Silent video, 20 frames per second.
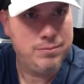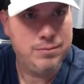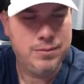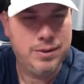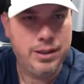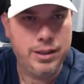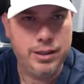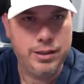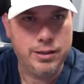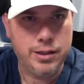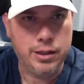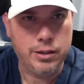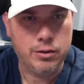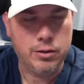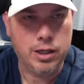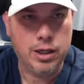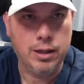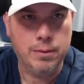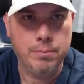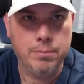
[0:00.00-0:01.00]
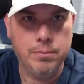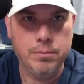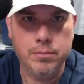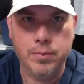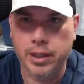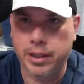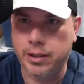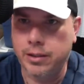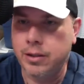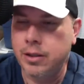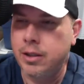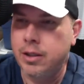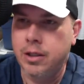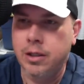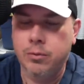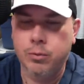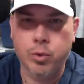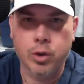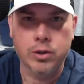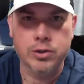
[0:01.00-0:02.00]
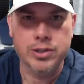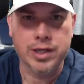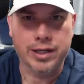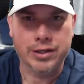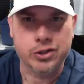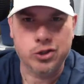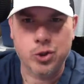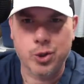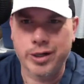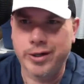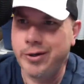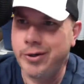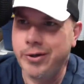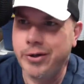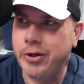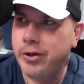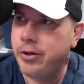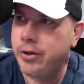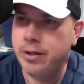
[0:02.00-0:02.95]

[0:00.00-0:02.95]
I hate that crap. Like words like triggered.